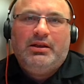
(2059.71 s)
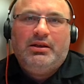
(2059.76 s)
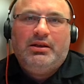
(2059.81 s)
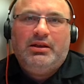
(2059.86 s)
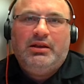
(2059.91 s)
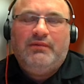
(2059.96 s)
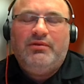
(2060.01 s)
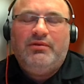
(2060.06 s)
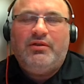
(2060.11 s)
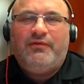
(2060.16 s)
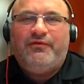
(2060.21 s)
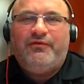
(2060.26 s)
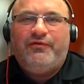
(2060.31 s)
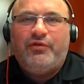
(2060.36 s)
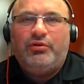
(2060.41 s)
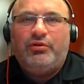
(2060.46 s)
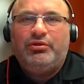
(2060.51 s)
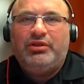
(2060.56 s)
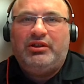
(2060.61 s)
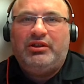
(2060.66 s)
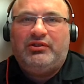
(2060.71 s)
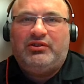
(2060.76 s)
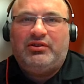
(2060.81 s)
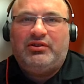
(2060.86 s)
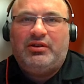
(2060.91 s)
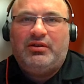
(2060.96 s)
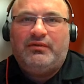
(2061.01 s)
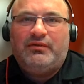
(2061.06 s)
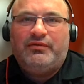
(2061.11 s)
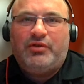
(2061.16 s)
even the fullness
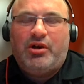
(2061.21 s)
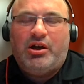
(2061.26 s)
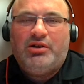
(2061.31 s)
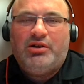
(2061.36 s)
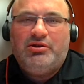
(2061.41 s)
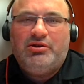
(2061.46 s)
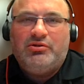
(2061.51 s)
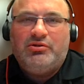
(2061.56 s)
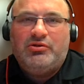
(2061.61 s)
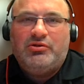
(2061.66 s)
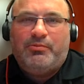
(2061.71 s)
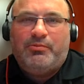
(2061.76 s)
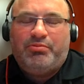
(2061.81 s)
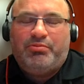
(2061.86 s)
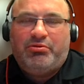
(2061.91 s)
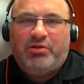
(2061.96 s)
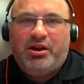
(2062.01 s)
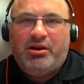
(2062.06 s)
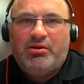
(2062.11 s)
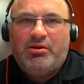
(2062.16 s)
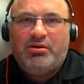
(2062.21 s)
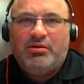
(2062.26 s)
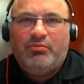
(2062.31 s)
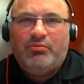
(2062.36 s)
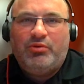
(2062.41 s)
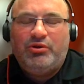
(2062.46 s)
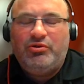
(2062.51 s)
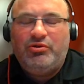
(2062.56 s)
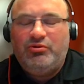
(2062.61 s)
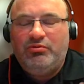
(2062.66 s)
of God in your prayer,
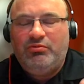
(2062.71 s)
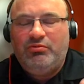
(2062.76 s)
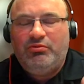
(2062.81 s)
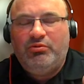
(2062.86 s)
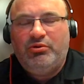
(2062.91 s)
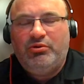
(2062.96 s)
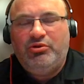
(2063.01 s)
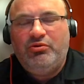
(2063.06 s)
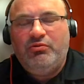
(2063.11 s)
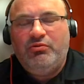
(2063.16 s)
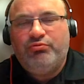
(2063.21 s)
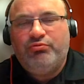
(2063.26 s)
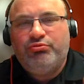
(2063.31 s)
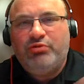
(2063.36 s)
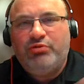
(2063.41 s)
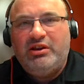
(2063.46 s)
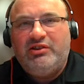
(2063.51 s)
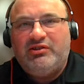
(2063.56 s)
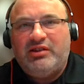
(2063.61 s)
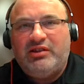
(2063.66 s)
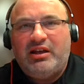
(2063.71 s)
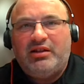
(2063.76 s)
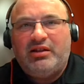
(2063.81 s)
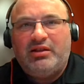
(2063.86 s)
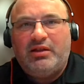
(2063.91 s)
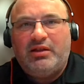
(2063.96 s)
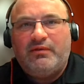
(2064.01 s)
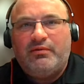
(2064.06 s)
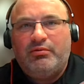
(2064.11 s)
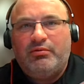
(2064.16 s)
when you when you reach that
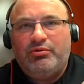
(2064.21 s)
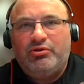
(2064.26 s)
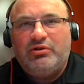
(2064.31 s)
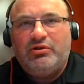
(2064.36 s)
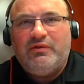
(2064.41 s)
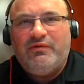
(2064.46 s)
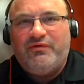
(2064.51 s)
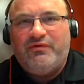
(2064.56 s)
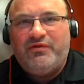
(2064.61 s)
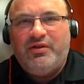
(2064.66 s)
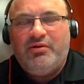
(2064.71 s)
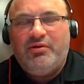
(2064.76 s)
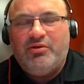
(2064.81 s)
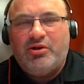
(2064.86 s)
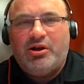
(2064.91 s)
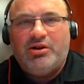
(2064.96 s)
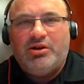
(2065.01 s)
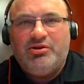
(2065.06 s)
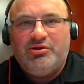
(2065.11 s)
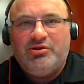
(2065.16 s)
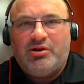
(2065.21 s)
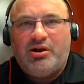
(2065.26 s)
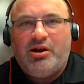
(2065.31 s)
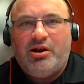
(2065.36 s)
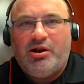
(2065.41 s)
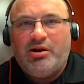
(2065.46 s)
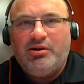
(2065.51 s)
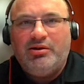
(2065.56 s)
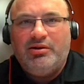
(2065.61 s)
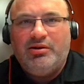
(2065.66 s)
level, when you can feel God in your heart,